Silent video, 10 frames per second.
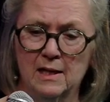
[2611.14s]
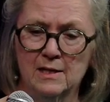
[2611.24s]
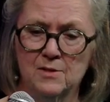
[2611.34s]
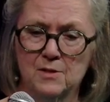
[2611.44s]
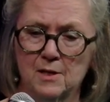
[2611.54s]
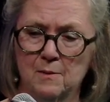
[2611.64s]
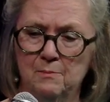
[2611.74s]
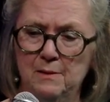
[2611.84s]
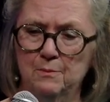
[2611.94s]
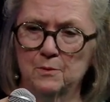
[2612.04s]
it's
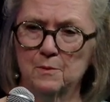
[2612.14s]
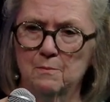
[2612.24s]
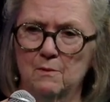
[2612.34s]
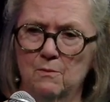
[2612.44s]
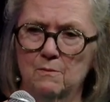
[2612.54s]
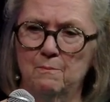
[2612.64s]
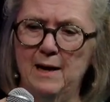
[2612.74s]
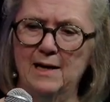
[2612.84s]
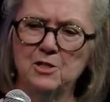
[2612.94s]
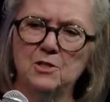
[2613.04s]
people are
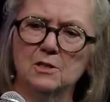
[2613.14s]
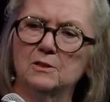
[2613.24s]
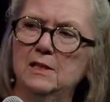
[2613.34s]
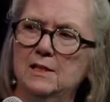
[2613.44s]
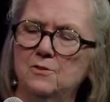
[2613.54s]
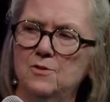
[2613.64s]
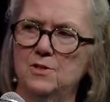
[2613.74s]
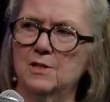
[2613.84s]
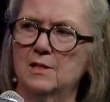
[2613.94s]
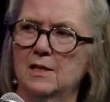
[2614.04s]
passionately
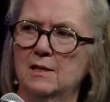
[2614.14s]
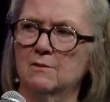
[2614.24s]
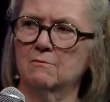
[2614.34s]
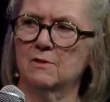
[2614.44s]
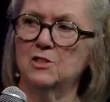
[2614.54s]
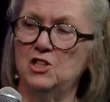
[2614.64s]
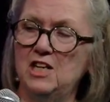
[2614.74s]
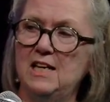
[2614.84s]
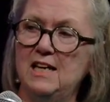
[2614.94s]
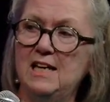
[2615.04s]
interested in the
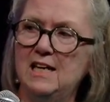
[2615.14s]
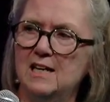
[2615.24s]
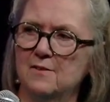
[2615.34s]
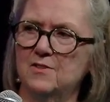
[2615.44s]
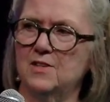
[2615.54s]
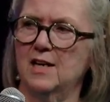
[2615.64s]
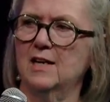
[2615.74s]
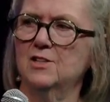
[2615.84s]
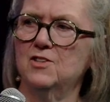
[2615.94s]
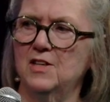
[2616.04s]
GE of
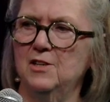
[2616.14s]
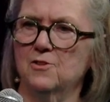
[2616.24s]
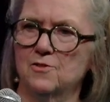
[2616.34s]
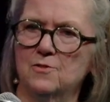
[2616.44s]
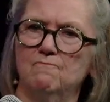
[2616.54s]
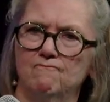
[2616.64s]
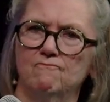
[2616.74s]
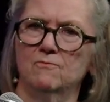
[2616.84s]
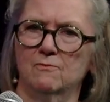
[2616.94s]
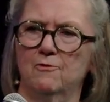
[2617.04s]
SAGE, seniors
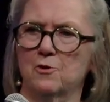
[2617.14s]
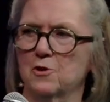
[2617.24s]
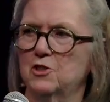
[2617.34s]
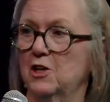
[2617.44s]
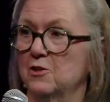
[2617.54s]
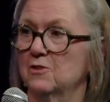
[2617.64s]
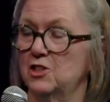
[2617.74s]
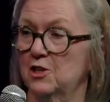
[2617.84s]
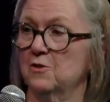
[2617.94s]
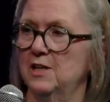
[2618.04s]
for
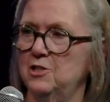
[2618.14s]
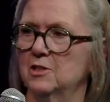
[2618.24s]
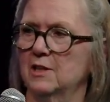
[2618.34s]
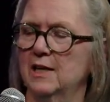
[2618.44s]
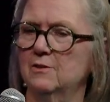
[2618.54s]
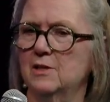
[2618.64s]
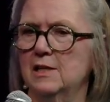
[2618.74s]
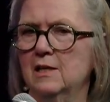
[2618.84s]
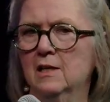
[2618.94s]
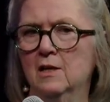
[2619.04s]
generational
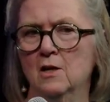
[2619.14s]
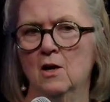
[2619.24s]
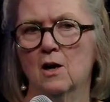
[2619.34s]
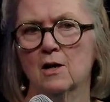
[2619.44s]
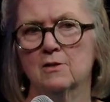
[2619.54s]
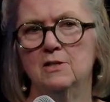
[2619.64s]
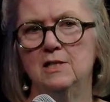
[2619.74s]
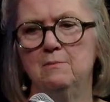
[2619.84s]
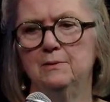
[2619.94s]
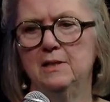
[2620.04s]
equity, are
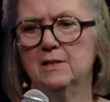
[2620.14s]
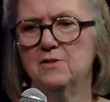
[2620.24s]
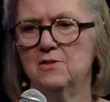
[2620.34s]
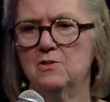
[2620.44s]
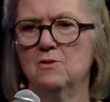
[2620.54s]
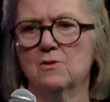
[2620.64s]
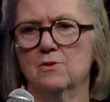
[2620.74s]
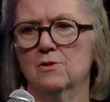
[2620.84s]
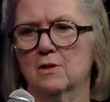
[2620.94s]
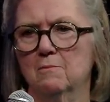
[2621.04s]
deeply
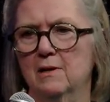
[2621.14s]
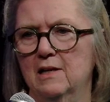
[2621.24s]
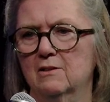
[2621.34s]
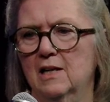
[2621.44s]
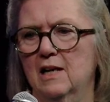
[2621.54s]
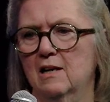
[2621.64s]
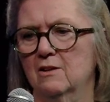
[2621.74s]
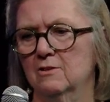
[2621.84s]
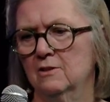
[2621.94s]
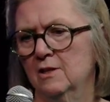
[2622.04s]
concerned about
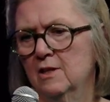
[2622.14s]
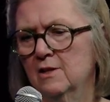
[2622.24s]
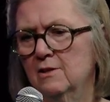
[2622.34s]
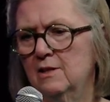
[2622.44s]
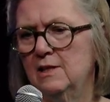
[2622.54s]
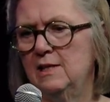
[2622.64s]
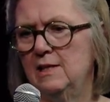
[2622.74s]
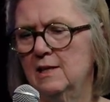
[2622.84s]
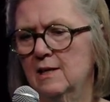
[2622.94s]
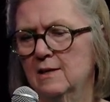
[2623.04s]
how
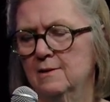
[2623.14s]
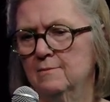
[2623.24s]
the